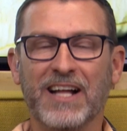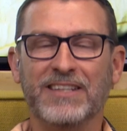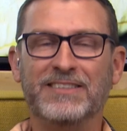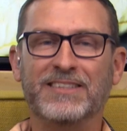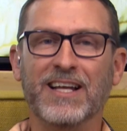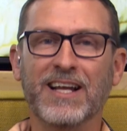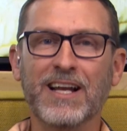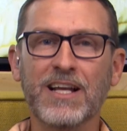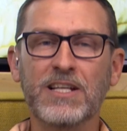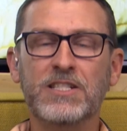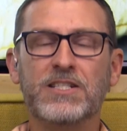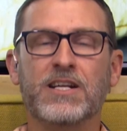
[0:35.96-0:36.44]

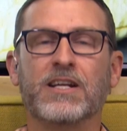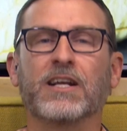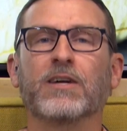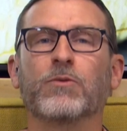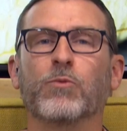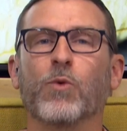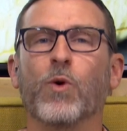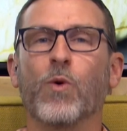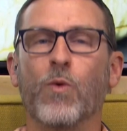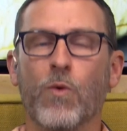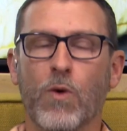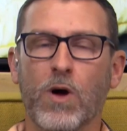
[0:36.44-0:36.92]
Tell us,
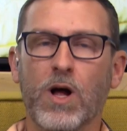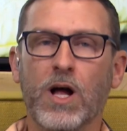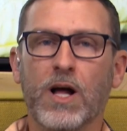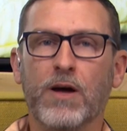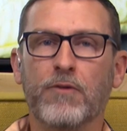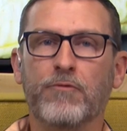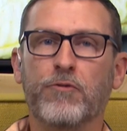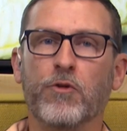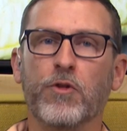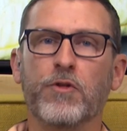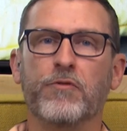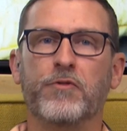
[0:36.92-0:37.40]

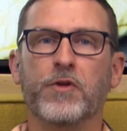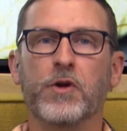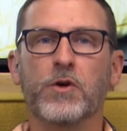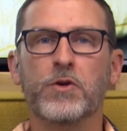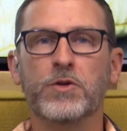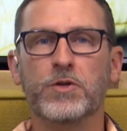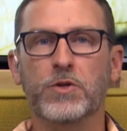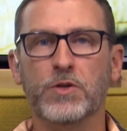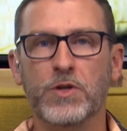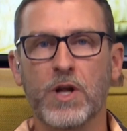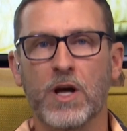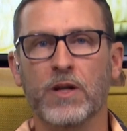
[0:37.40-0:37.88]
for the
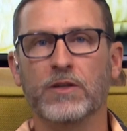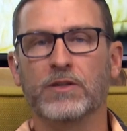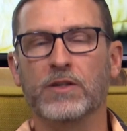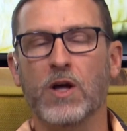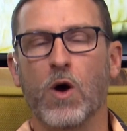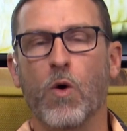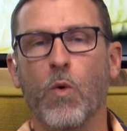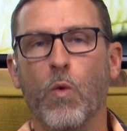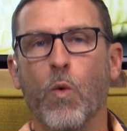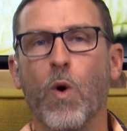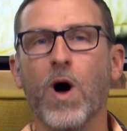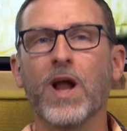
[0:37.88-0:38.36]
viewers who don't
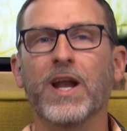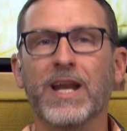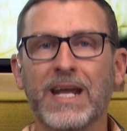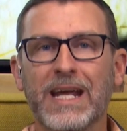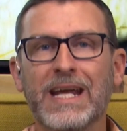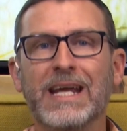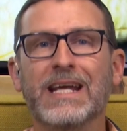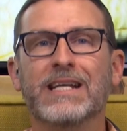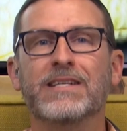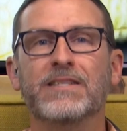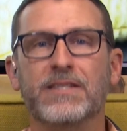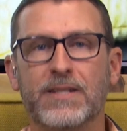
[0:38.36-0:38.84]
know, what
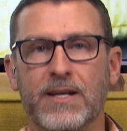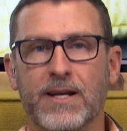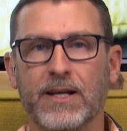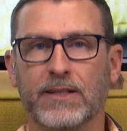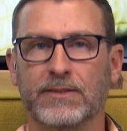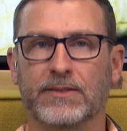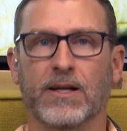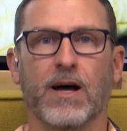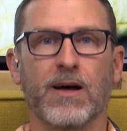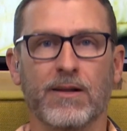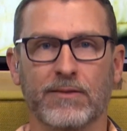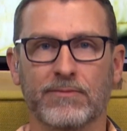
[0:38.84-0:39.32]
is
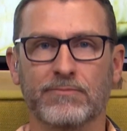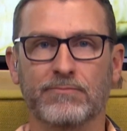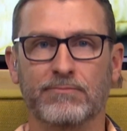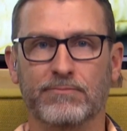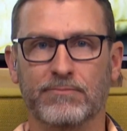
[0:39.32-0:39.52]
CATAN?